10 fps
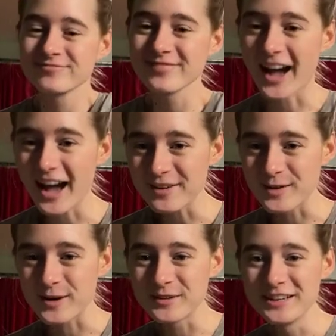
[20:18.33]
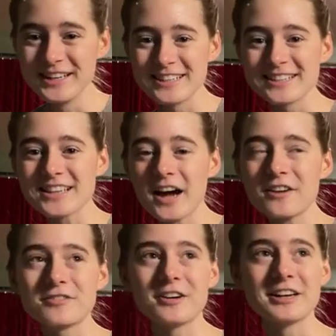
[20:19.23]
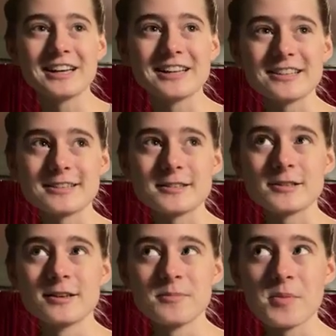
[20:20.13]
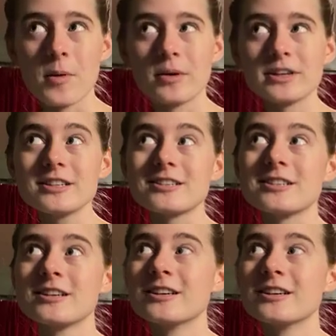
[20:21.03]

I don't know. It's kind of funny at this point.